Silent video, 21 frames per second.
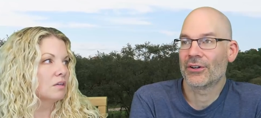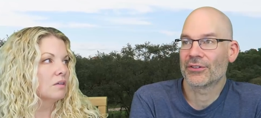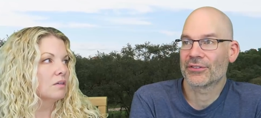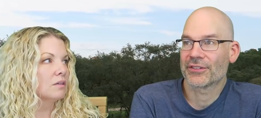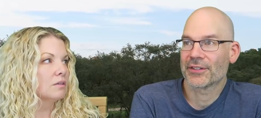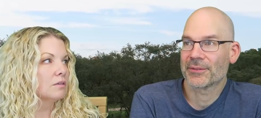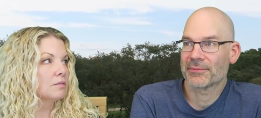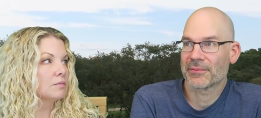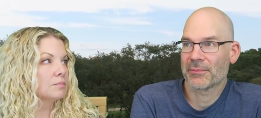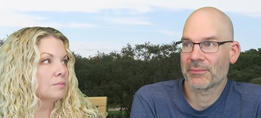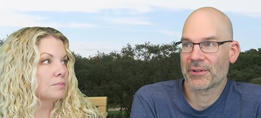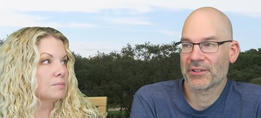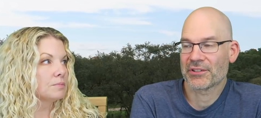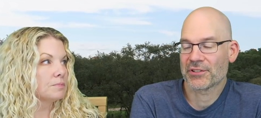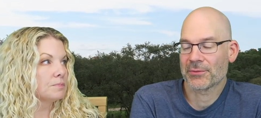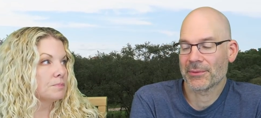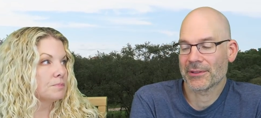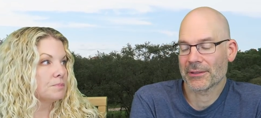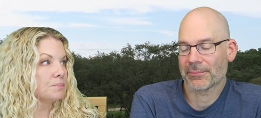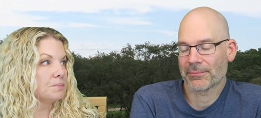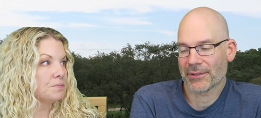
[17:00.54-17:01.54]
Speaker 1: Oh, something to
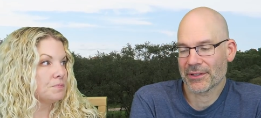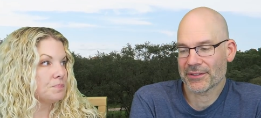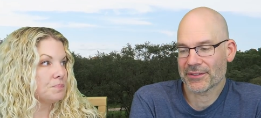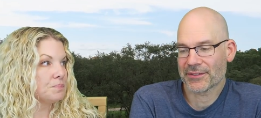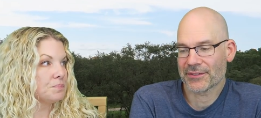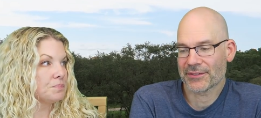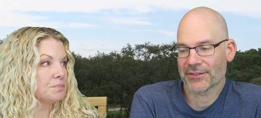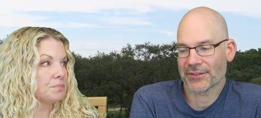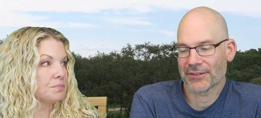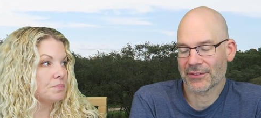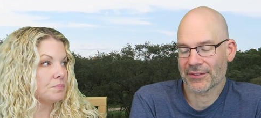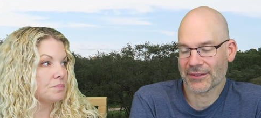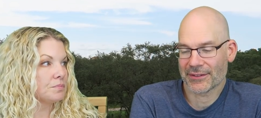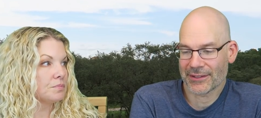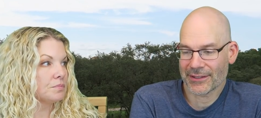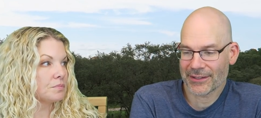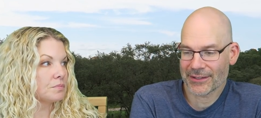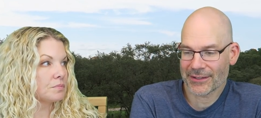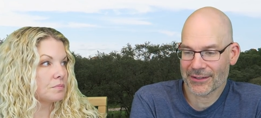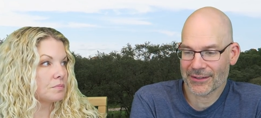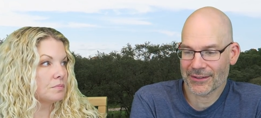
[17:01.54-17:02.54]
mention about the buses, though.
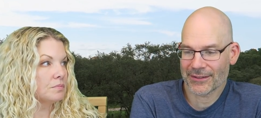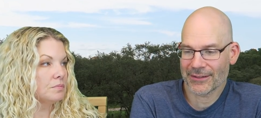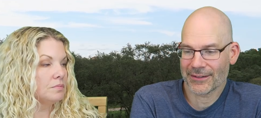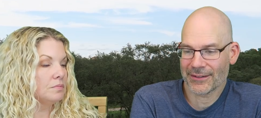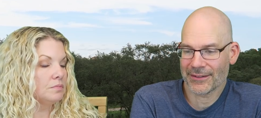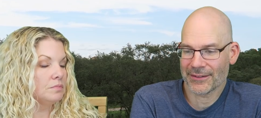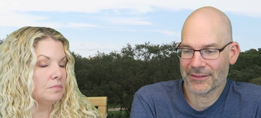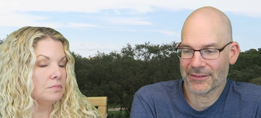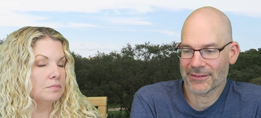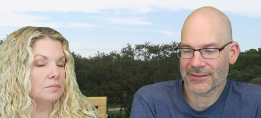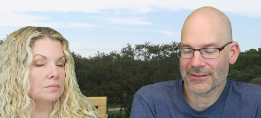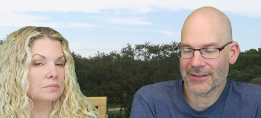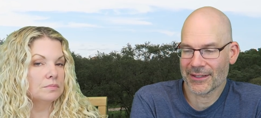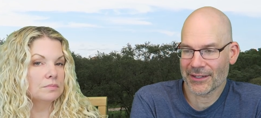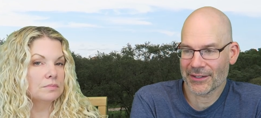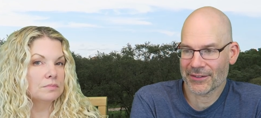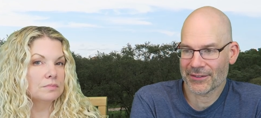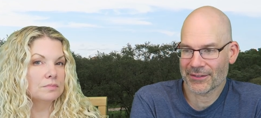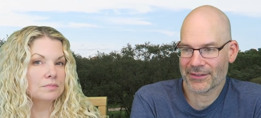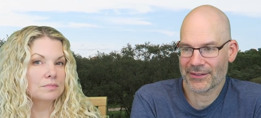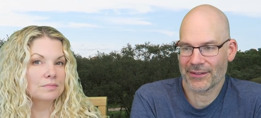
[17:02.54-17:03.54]
There, it's
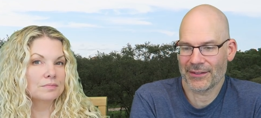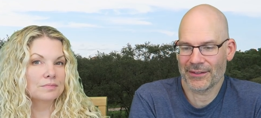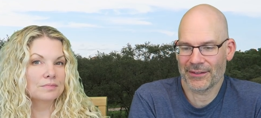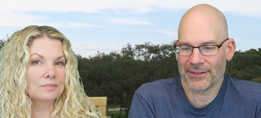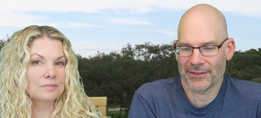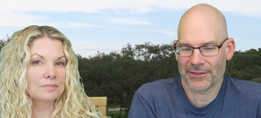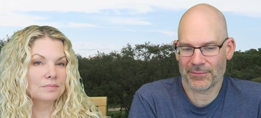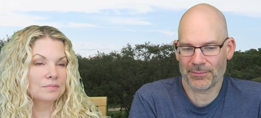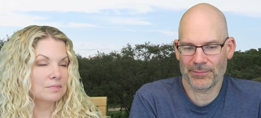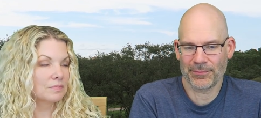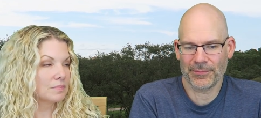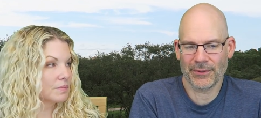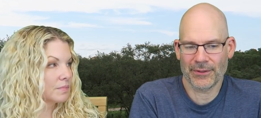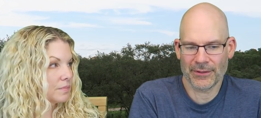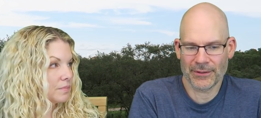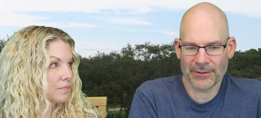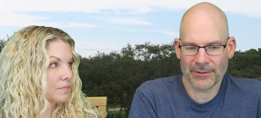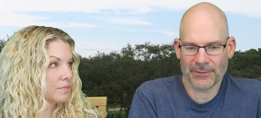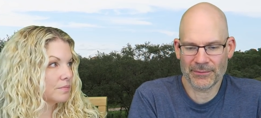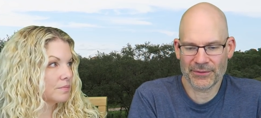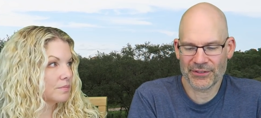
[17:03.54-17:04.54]
nice. It's
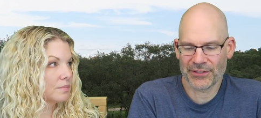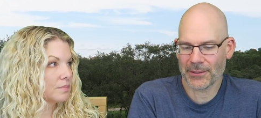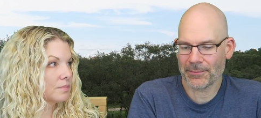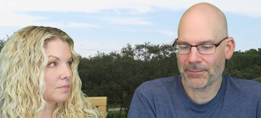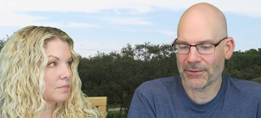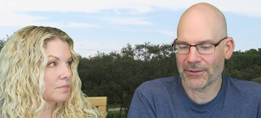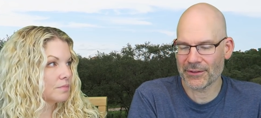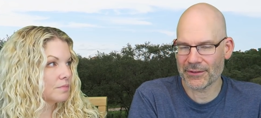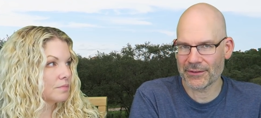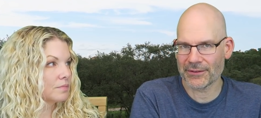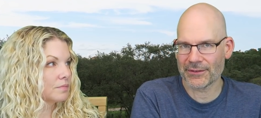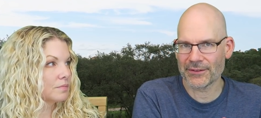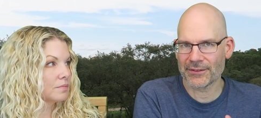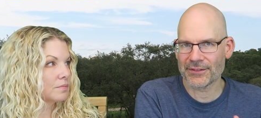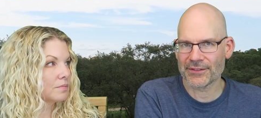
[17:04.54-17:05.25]
separate